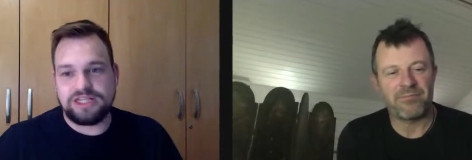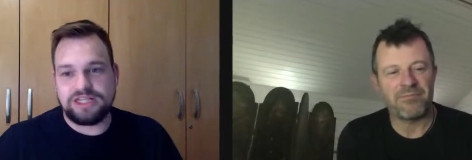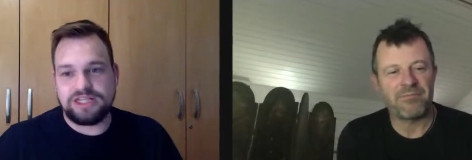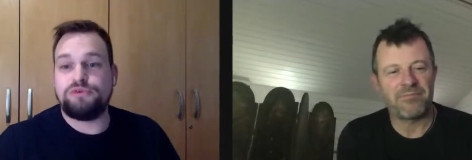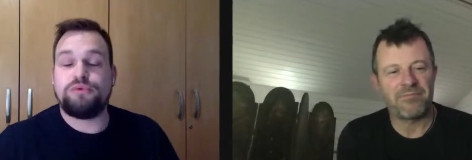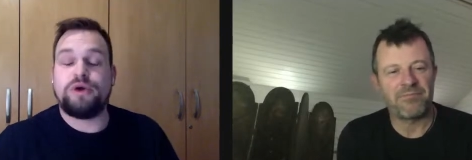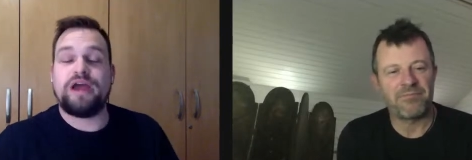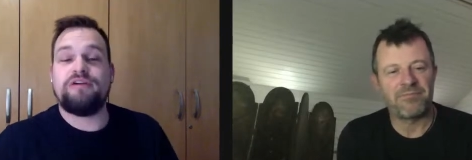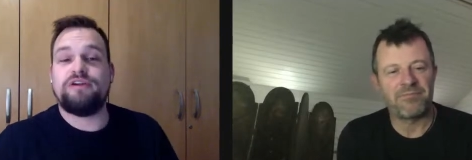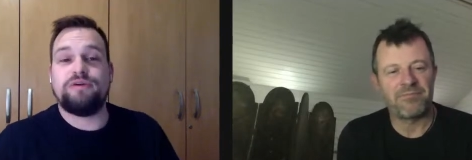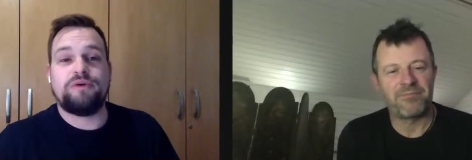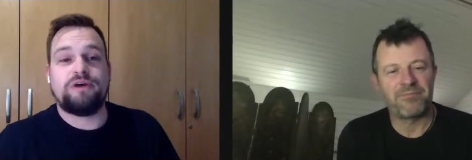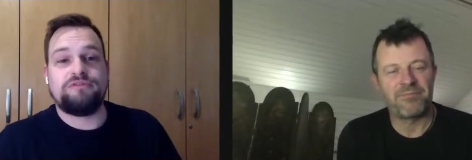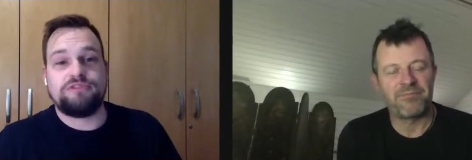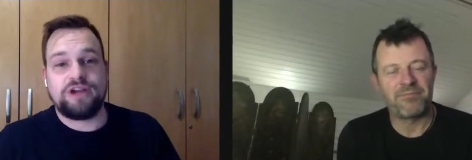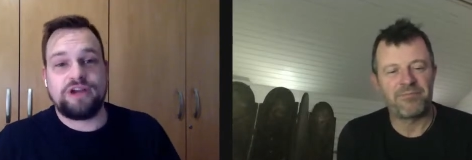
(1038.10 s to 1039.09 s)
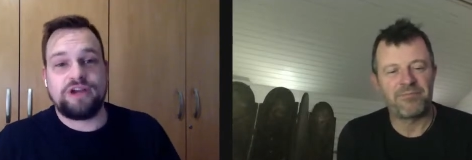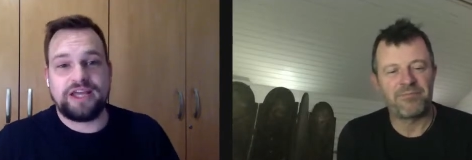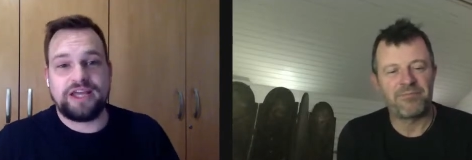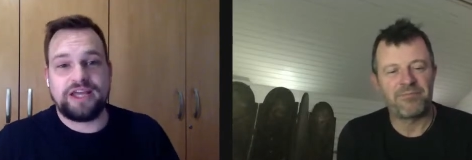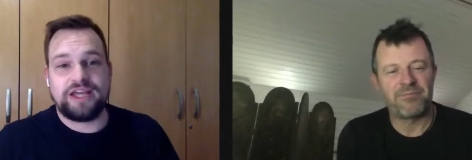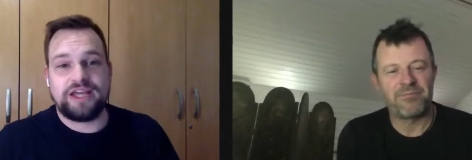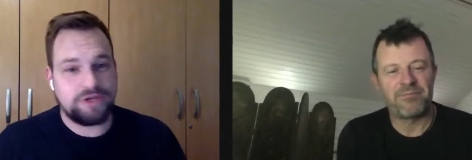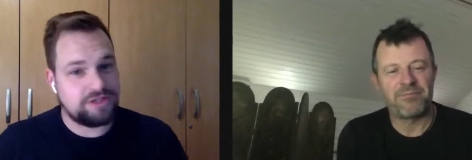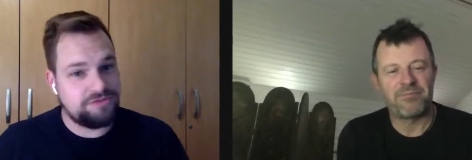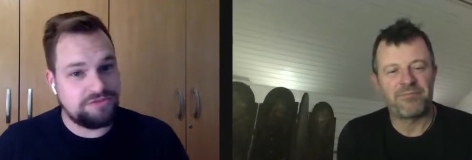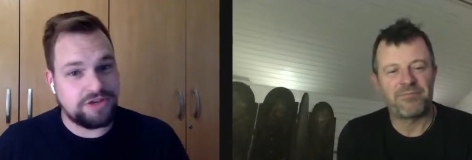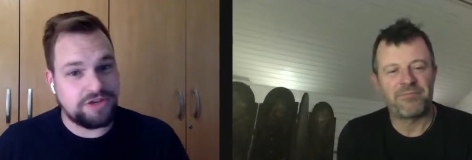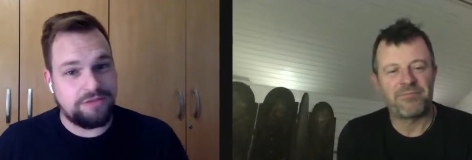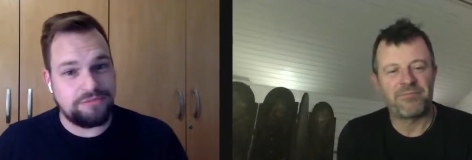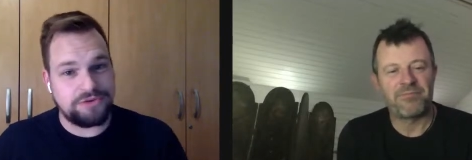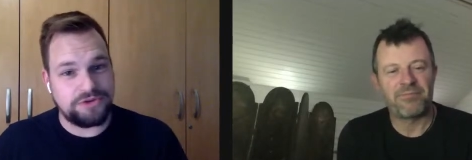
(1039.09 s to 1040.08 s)
Speaker 1: I would wear it whether I uh, worked for
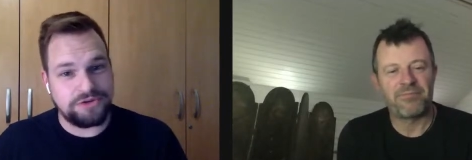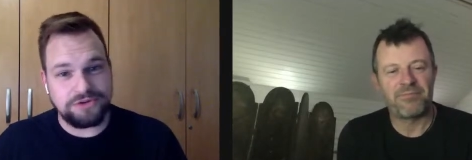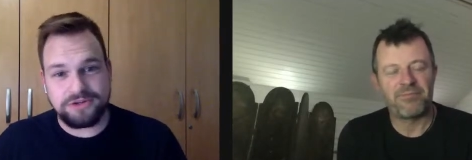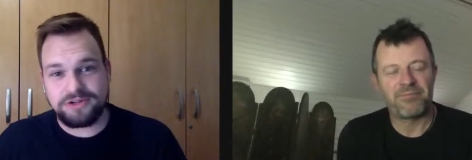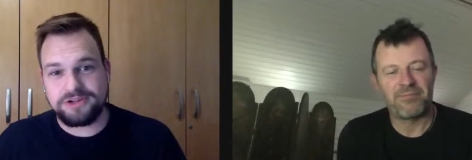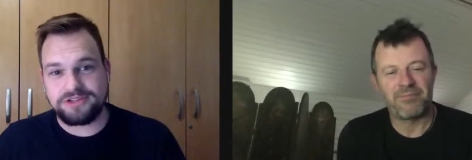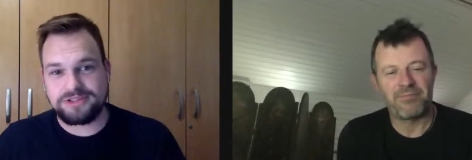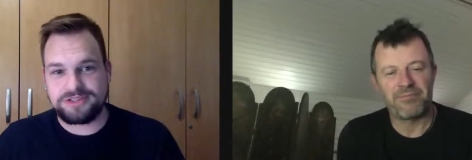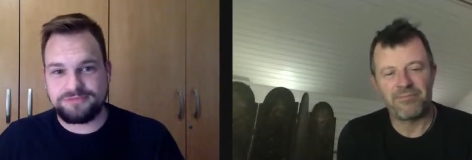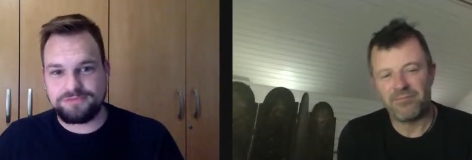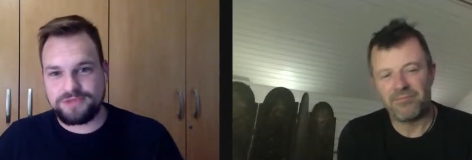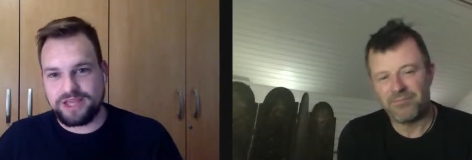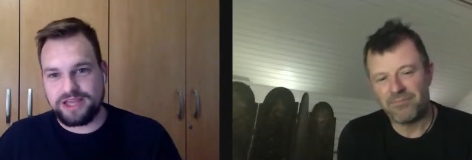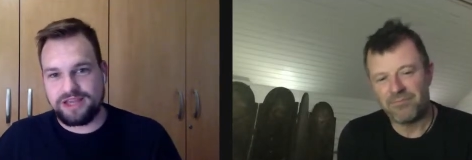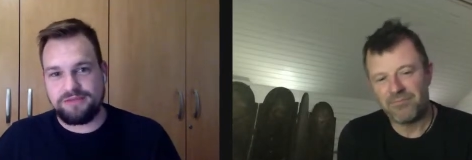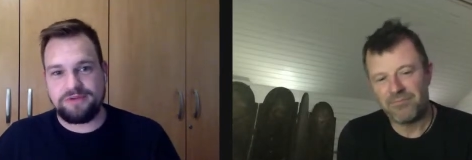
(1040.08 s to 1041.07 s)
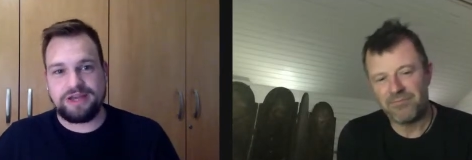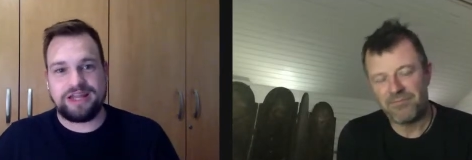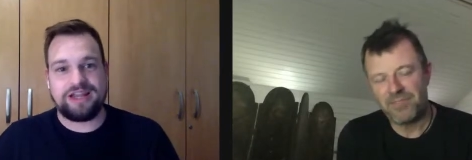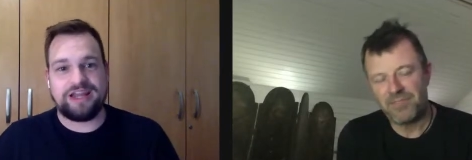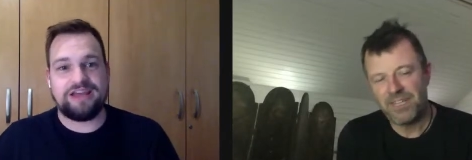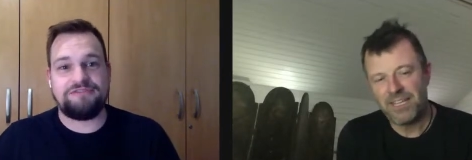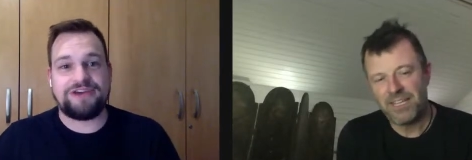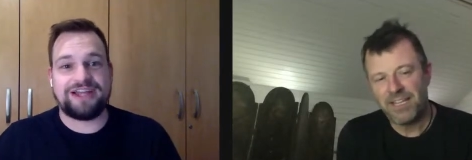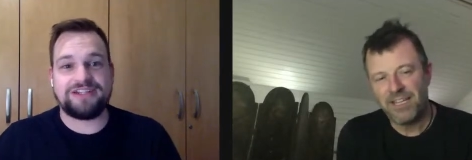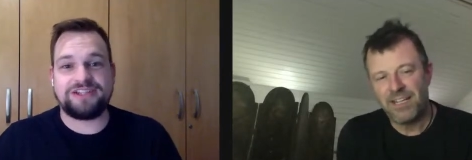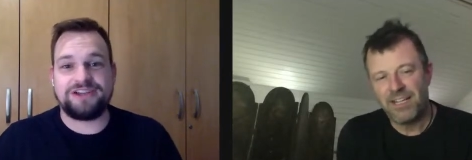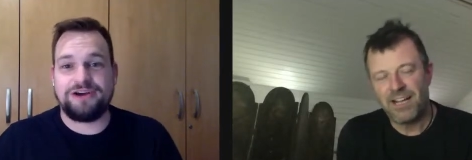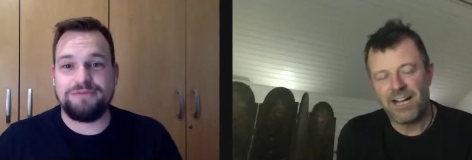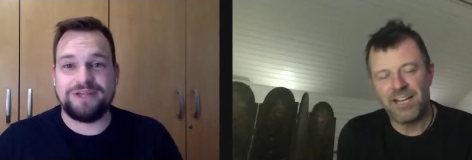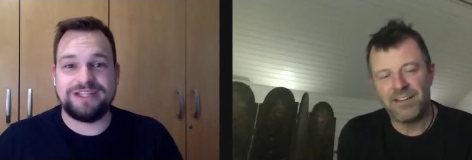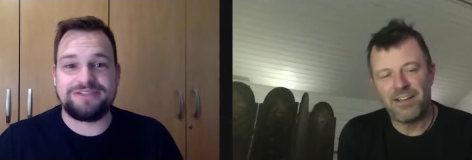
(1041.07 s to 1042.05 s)
Cambrian or not. Um, and I've had um,
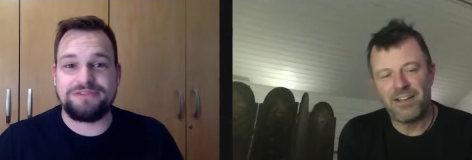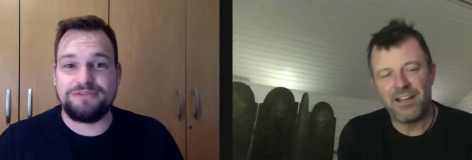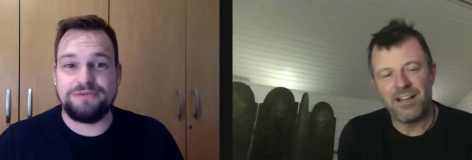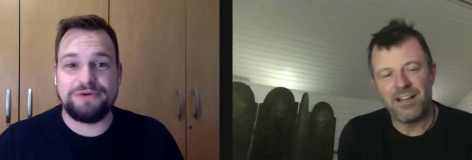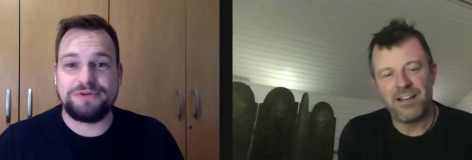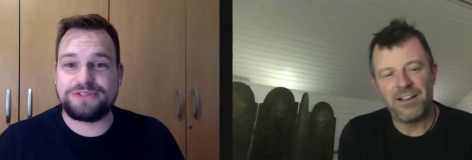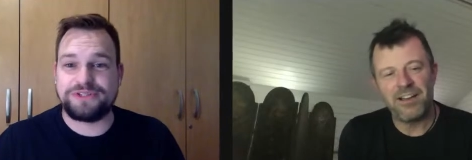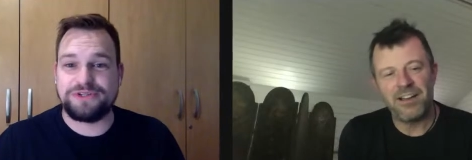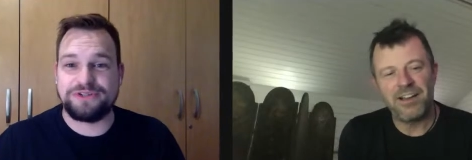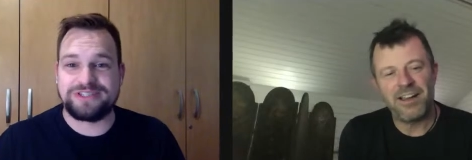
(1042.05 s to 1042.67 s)
comments from all